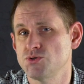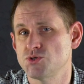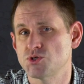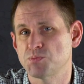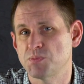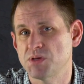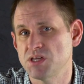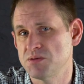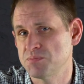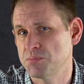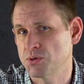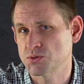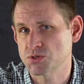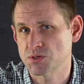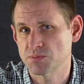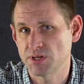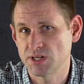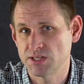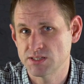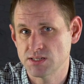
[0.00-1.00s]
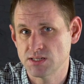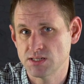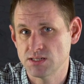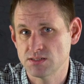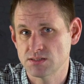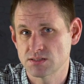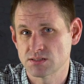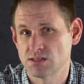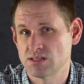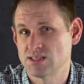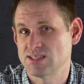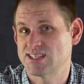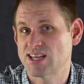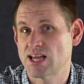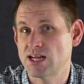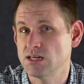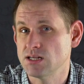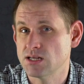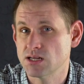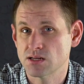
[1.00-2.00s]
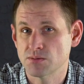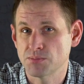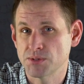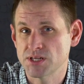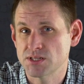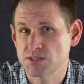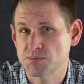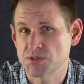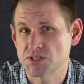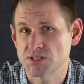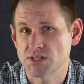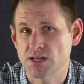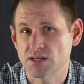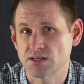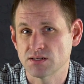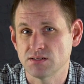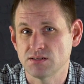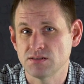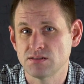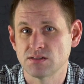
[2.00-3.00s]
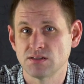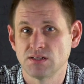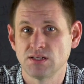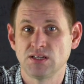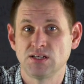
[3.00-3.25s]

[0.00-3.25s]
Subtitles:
speed possibilities, 10 gigabits per second,